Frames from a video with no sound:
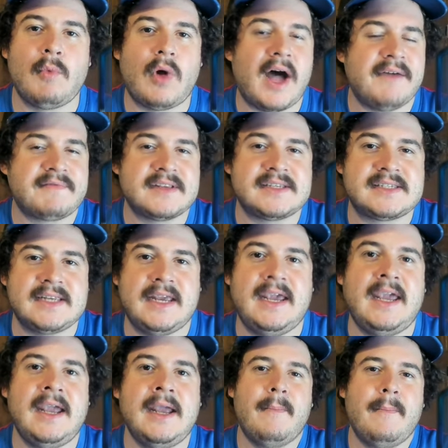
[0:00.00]
We'll have to
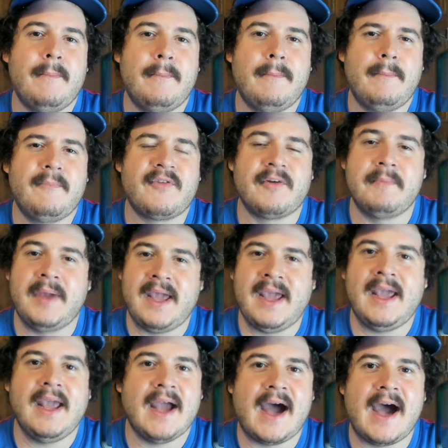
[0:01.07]
see. For
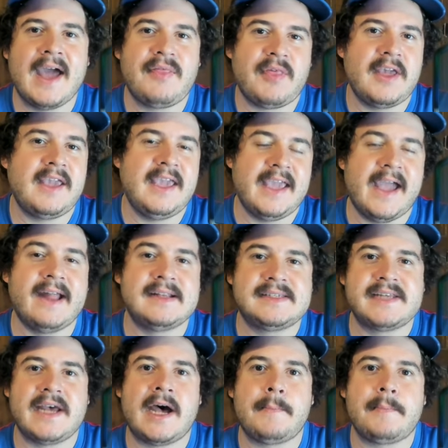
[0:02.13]
me, I think he ends
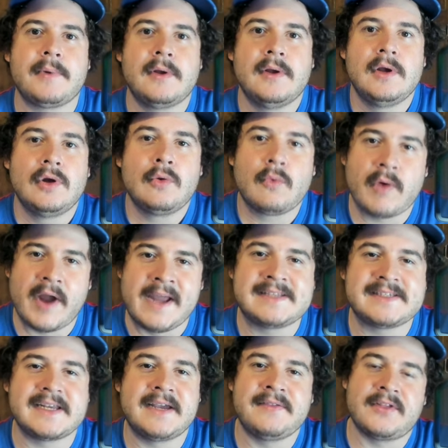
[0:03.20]
up
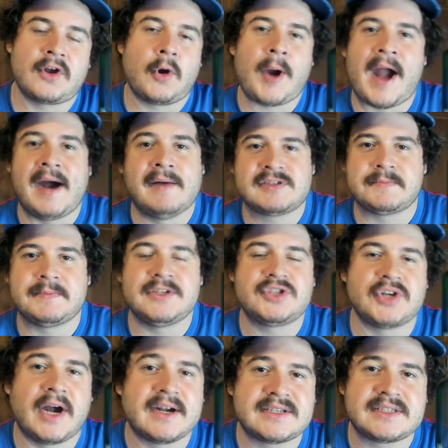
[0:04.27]
racing in the Craftsman
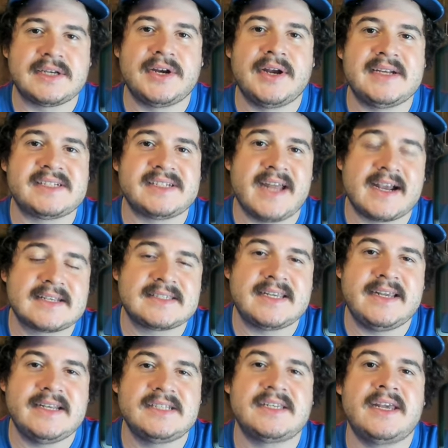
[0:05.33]
Truck Series next
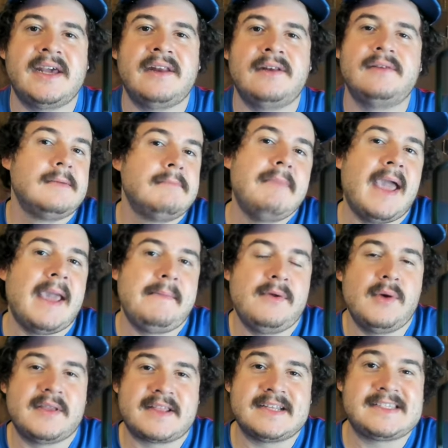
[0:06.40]
season, maybe
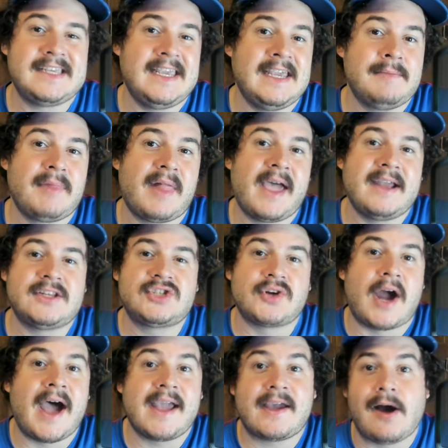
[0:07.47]
with a team like
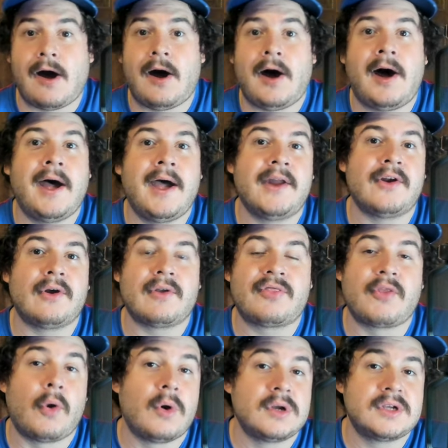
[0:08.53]
Tricon or
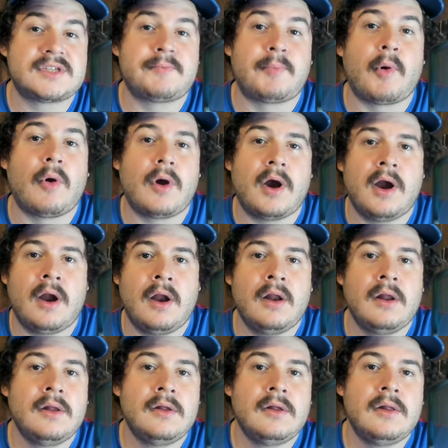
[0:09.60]
Thor
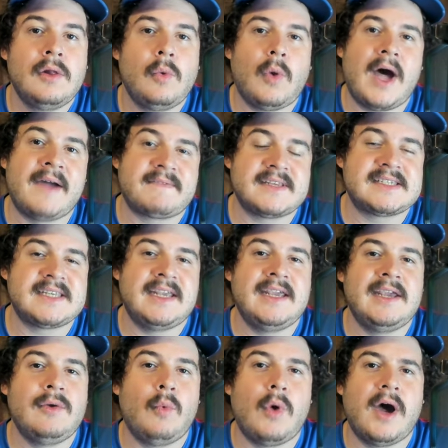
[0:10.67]
Sport. We'll have to
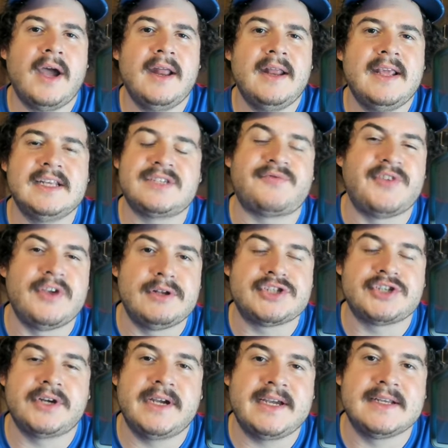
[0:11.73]
see what his
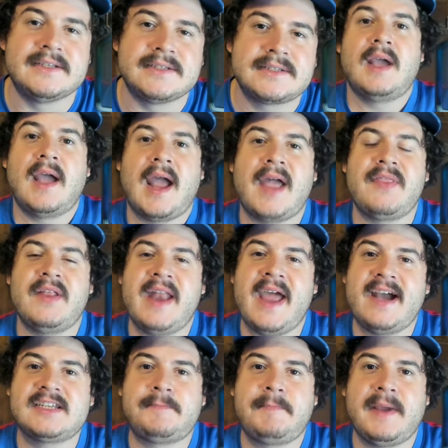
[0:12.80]
future is. And the
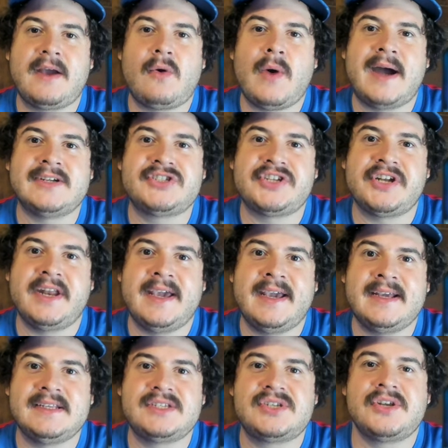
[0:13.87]
next big question
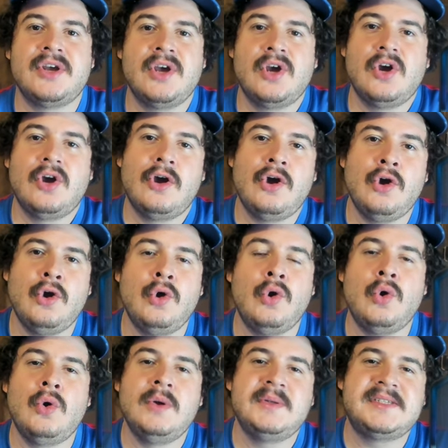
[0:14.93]
is,
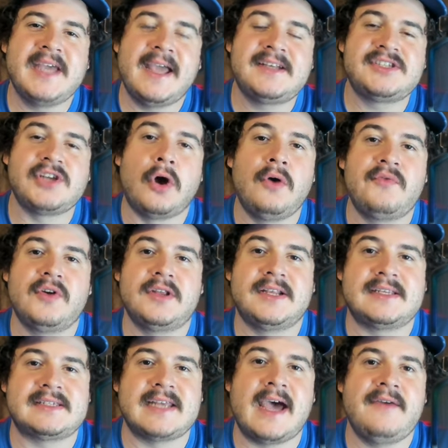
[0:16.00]
who takes over the
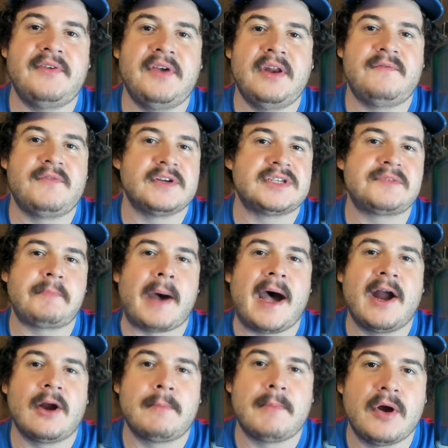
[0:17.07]
7 for
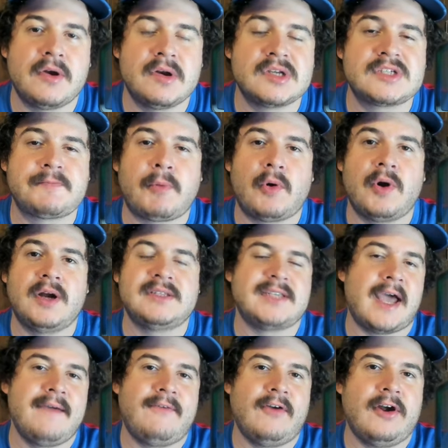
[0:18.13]
Spire Motorsports?
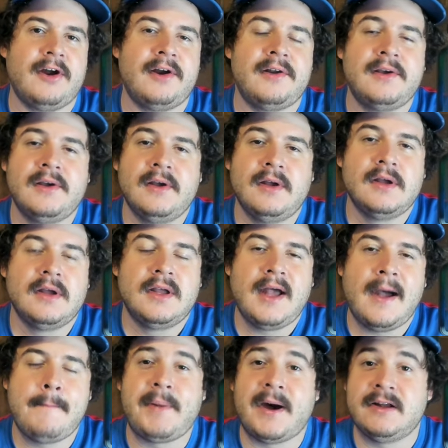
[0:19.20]
I've heard
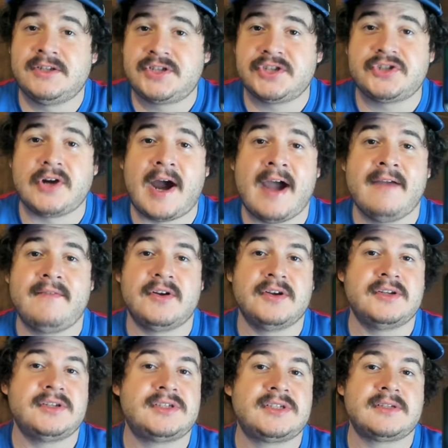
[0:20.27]
a bunch of
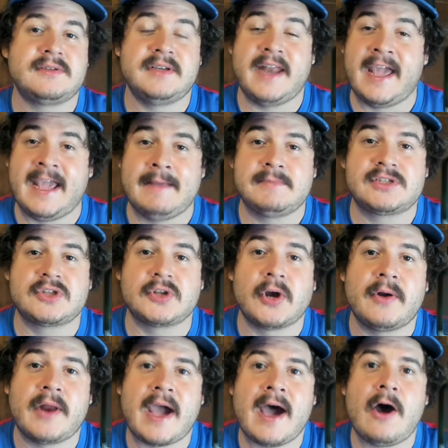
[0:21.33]
drivers' names
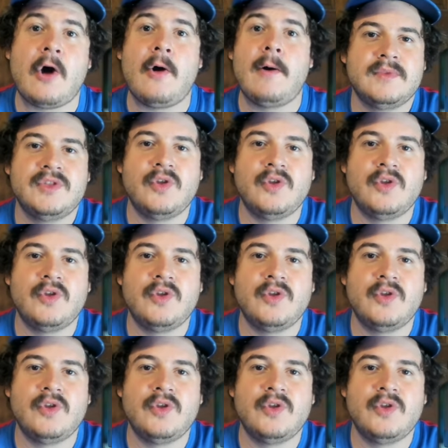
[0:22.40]
thrown out.